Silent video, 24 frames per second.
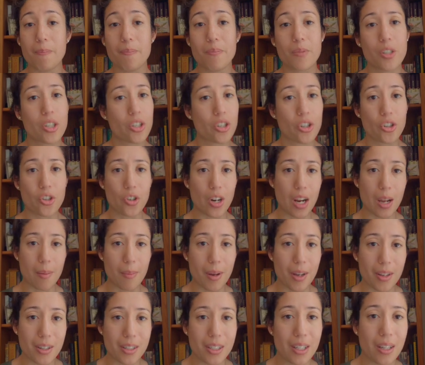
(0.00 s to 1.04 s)
just to try them
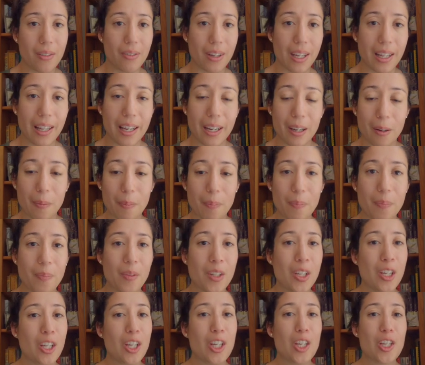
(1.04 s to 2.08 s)
out, see if I like them.
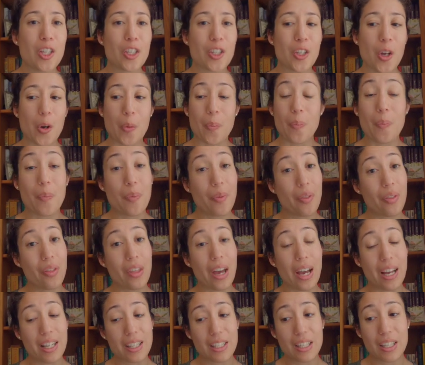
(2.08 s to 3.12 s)
So
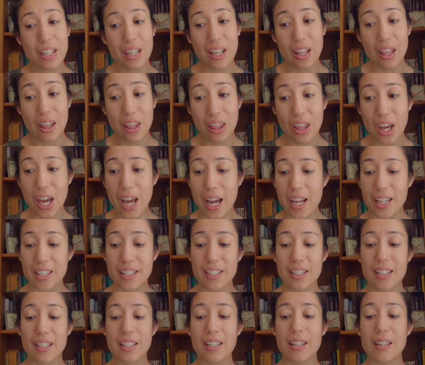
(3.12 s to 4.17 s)
that's
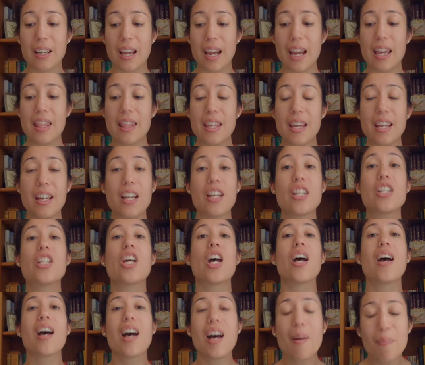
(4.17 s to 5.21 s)
that. And then on
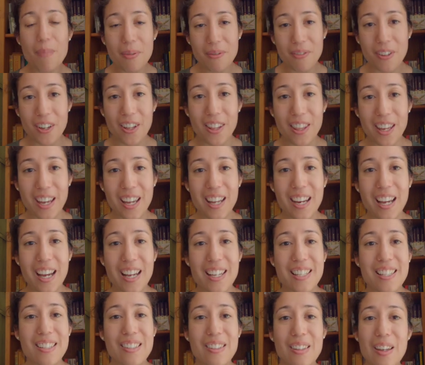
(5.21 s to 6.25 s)
top of all that, I
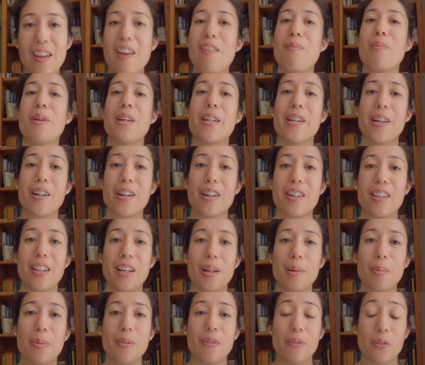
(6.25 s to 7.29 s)
still have my Yarn
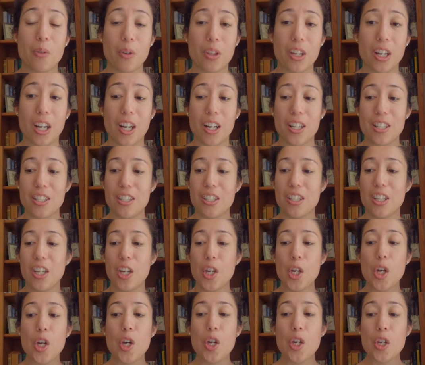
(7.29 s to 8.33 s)
Club for the Gods.
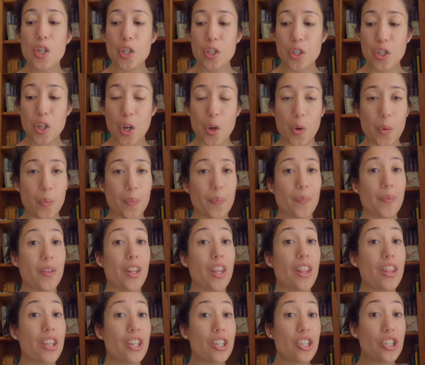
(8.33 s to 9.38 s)
So
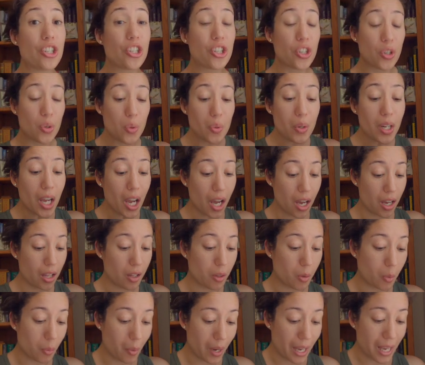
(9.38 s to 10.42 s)
the June
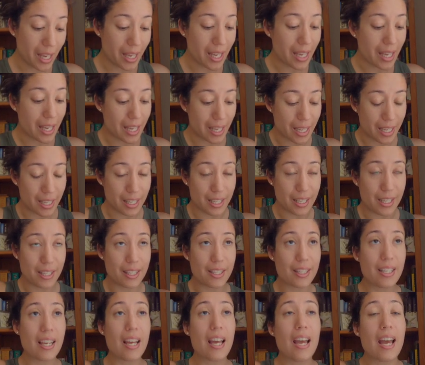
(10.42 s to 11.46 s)
colorway
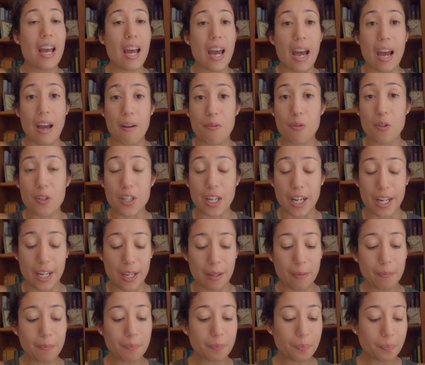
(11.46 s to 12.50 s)
is
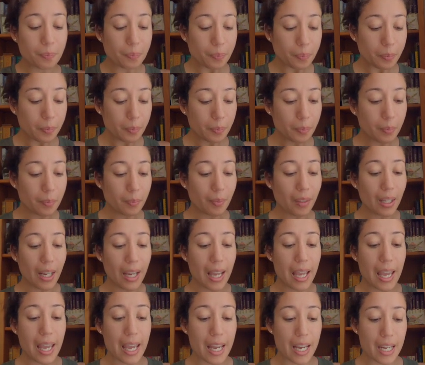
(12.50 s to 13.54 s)
Aphrodite,
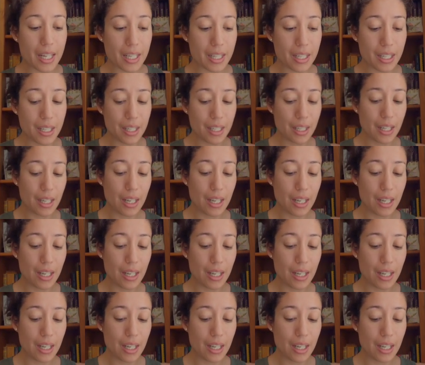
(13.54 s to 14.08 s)
and